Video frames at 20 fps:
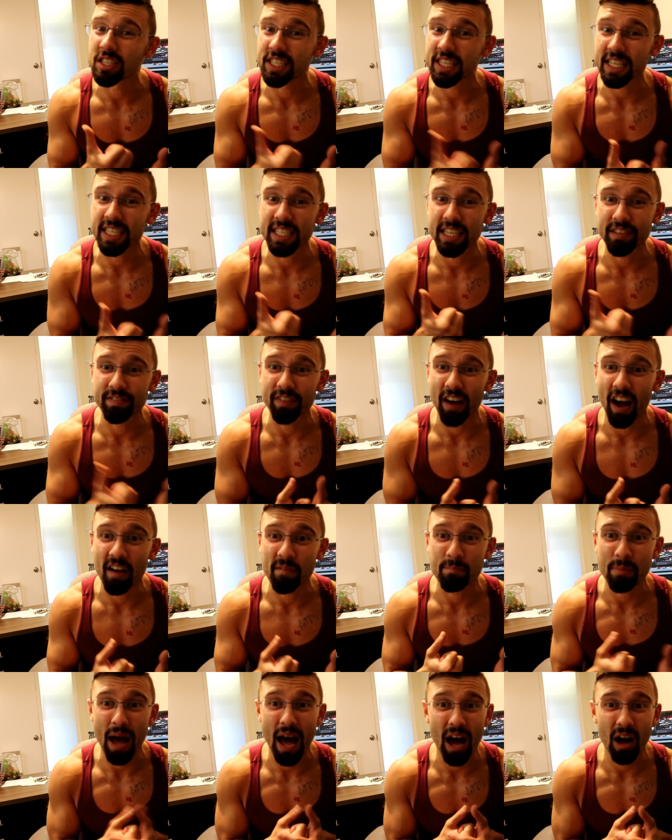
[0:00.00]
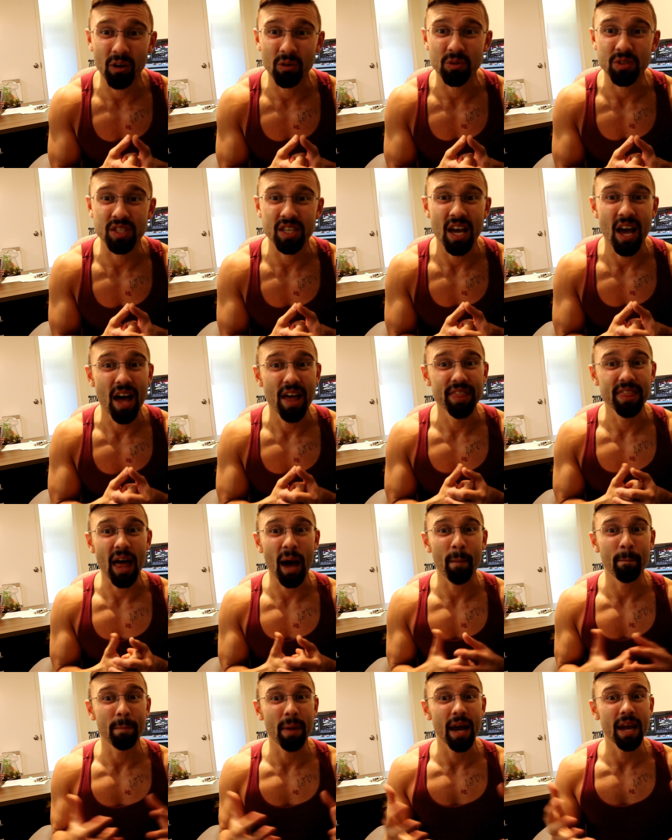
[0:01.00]
sixty-five pounds,
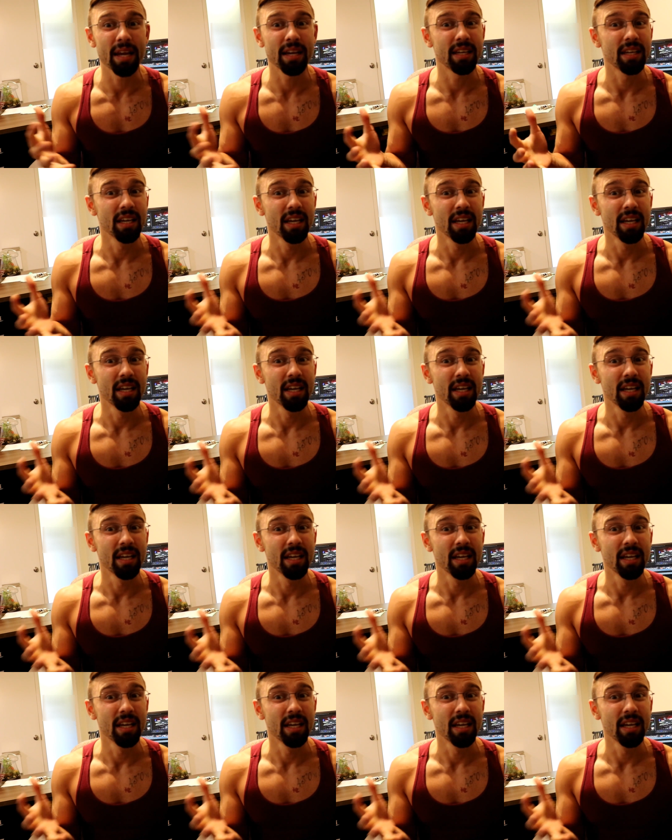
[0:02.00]
that might,